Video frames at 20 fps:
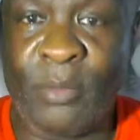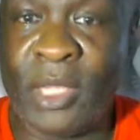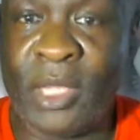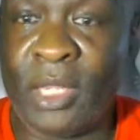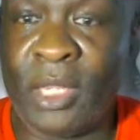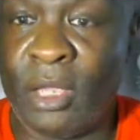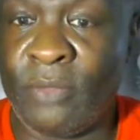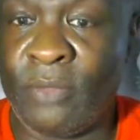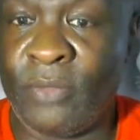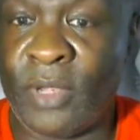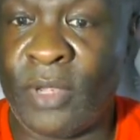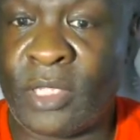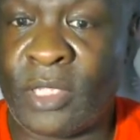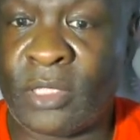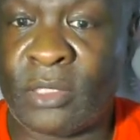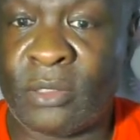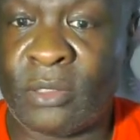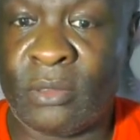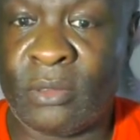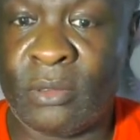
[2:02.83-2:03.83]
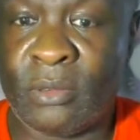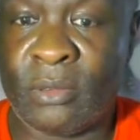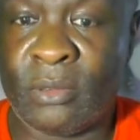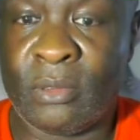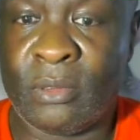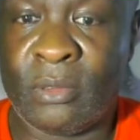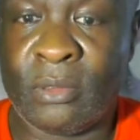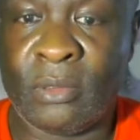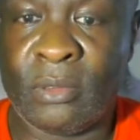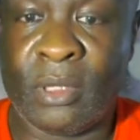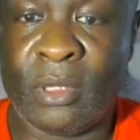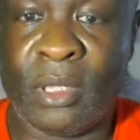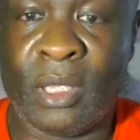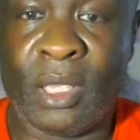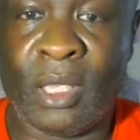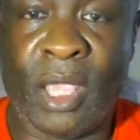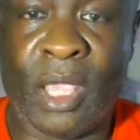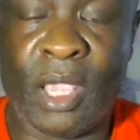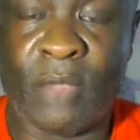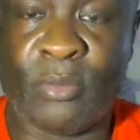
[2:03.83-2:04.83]
many of us
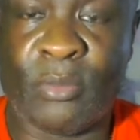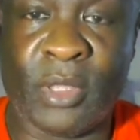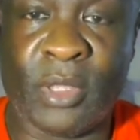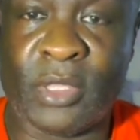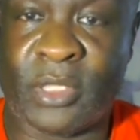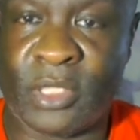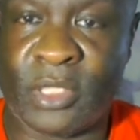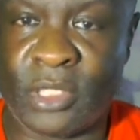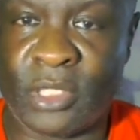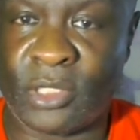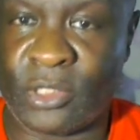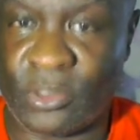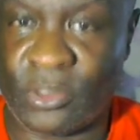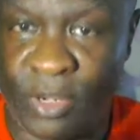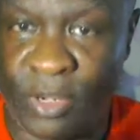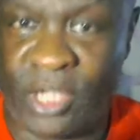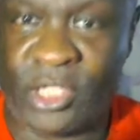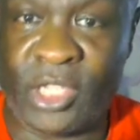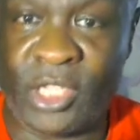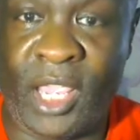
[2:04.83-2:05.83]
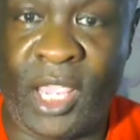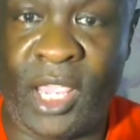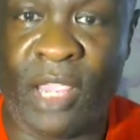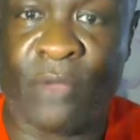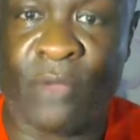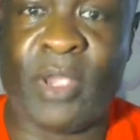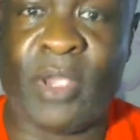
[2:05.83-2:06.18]
have brothers and sisters? Raise your hand.